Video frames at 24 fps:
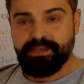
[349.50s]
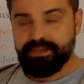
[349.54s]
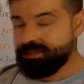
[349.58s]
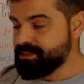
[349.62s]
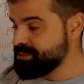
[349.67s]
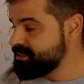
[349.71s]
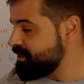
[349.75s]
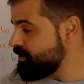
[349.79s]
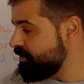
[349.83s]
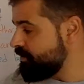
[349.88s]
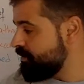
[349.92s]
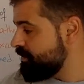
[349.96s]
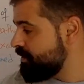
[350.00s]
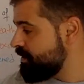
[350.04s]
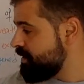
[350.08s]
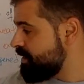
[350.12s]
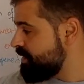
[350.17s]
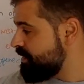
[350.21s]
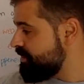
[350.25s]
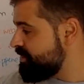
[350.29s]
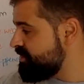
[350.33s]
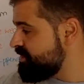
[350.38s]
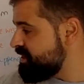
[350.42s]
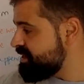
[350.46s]
So,
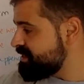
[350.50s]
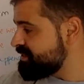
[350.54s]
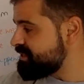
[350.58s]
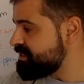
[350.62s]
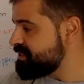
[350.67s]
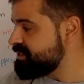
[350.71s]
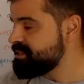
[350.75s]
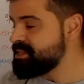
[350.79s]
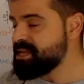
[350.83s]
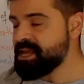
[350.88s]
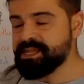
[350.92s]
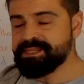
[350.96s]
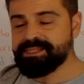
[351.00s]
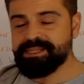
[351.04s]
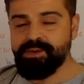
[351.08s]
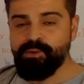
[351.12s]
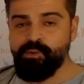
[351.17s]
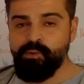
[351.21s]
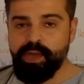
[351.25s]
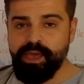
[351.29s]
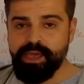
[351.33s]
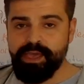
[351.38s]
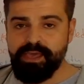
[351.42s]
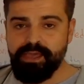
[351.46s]
this is just a
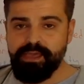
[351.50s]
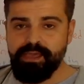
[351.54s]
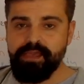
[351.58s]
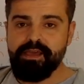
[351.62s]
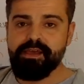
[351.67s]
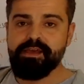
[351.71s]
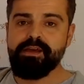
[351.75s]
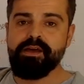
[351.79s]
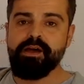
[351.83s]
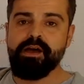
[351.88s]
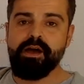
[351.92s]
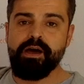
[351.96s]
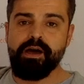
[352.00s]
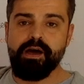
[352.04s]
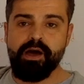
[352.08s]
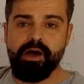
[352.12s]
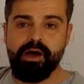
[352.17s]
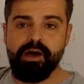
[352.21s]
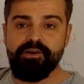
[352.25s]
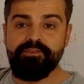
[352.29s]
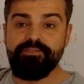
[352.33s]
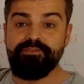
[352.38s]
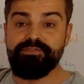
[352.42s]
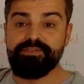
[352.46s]
way
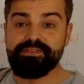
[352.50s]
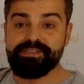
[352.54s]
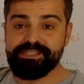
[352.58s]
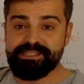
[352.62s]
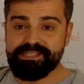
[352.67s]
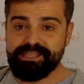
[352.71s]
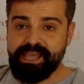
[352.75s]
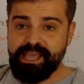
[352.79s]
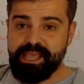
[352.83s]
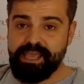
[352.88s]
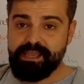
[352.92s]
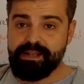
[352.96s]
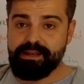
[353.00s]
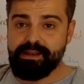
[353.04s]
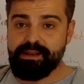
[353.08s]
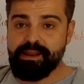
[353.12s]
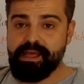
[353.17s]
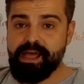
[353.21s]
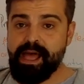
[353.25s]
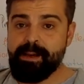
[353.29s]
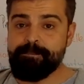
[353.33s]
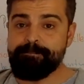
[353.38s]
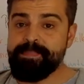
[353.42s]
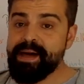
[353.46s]
of saying
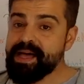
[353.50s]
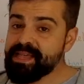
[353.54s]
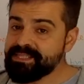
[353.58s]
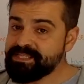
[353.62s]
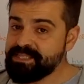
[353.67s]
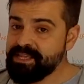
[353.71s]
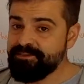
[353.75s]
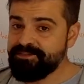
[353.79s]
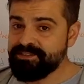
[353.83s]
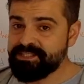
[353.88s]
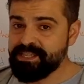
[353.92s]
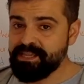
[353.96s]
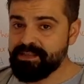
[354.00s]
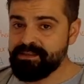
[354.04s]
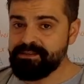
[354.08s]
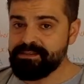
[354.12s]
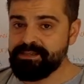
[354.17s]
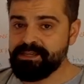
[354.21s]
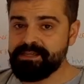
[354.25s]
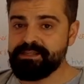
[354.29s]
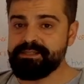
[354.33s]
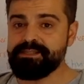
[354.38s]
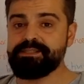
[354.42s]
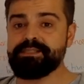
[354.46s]
a passive
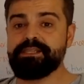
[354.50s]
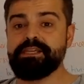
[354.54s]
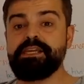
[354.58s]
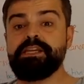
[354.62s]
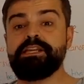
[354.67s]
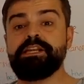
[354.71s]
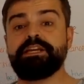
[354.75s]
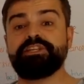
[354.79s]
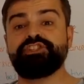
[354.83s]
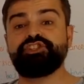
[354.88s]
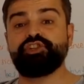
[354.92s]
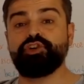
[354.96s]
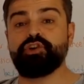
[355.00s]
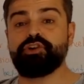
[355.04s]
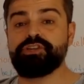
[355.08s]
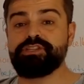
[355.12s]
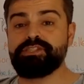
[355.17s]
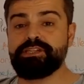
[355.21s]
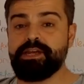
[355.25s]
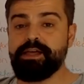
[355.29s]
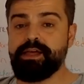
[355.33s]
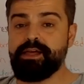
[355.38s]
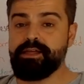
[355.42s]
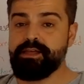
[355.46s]
sentence in a
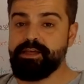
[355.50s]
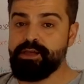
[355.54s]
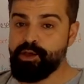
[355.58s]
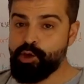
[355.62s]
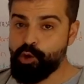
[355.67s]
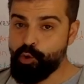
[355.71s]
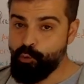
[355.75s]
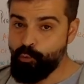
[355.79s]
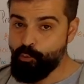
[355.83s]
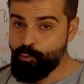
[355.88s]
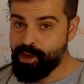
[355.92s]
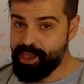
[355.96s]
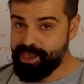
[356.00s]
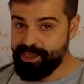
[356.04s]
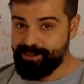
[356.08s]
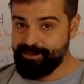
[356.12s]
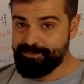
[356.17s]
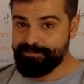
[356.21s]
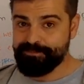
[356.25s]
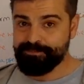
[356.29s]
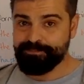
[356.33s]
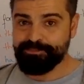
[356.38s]
shorter way.